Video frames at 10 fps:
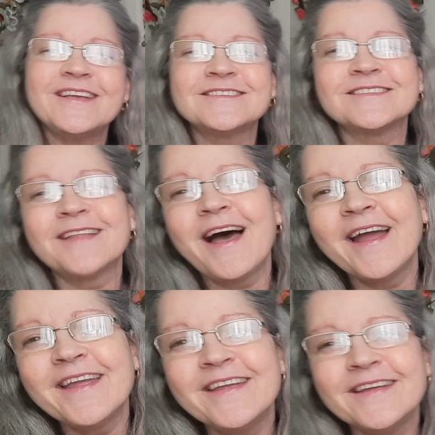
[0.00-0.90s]
he's
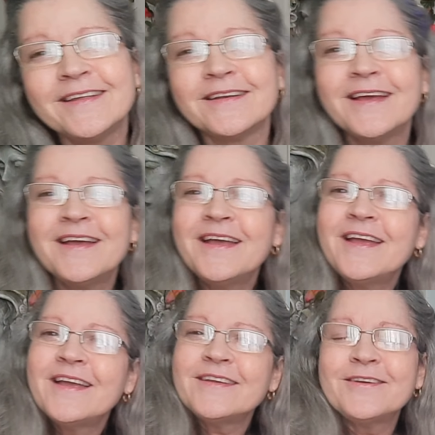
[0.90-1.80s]
lying.
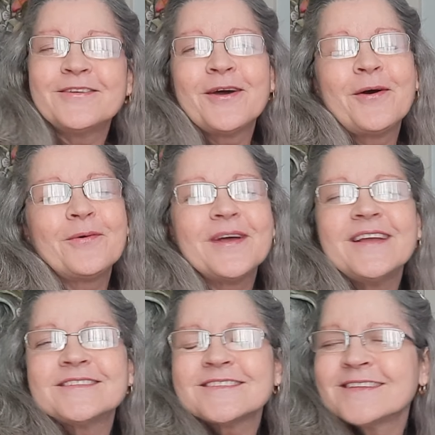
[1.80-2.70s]
You know,
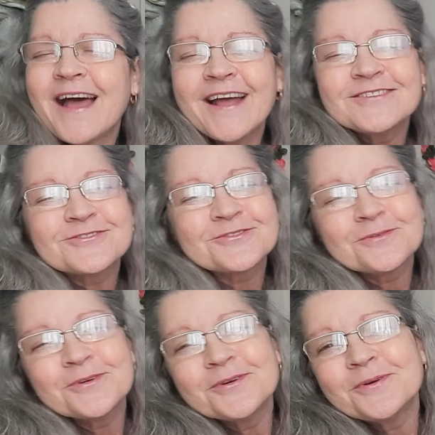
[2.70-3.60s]
it's not
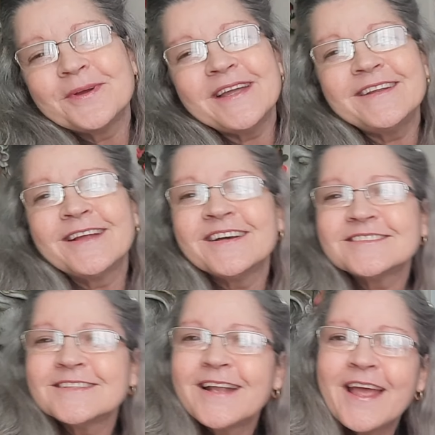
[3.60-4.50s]
true. He
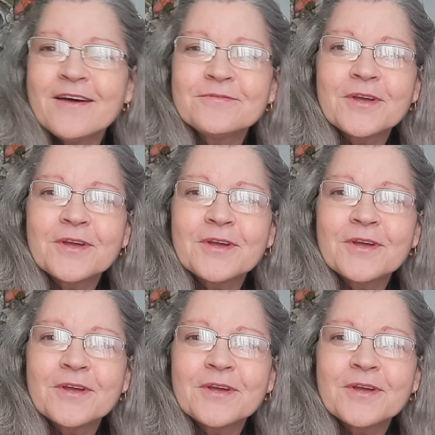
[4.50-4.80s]
doesn't have